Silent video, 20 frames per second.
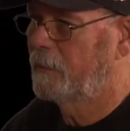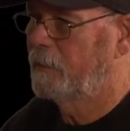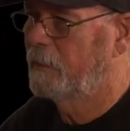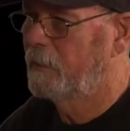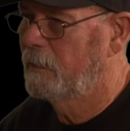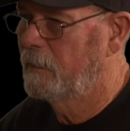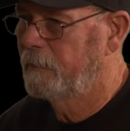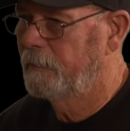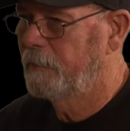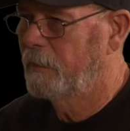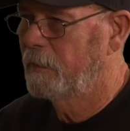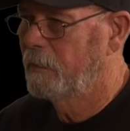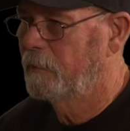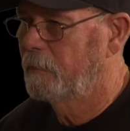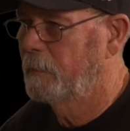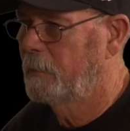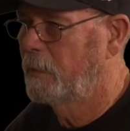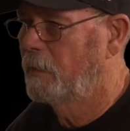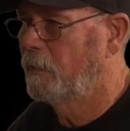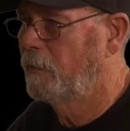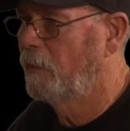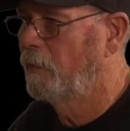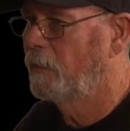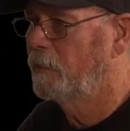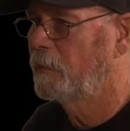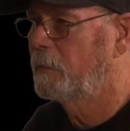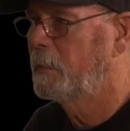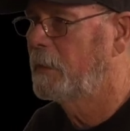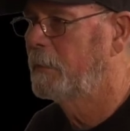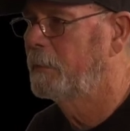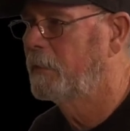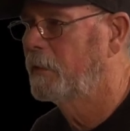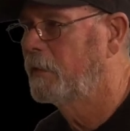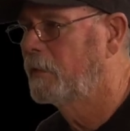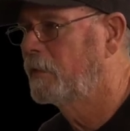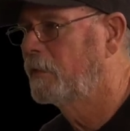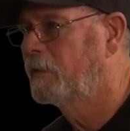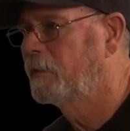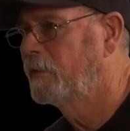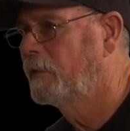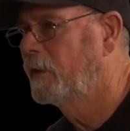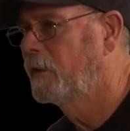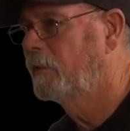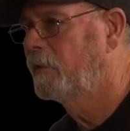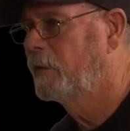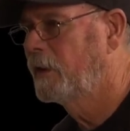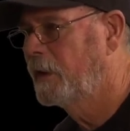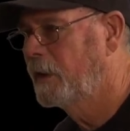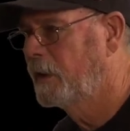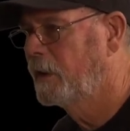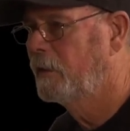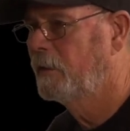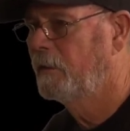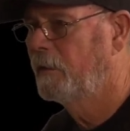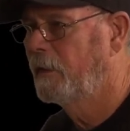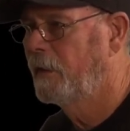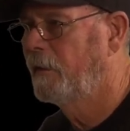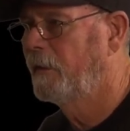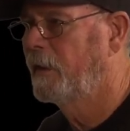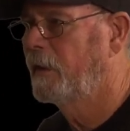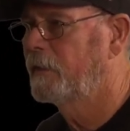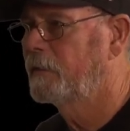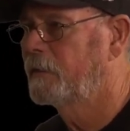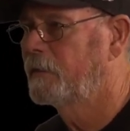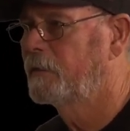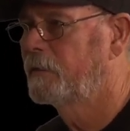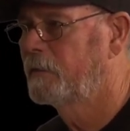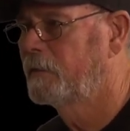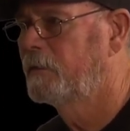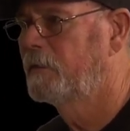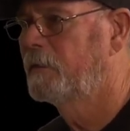to pull those people in, and that's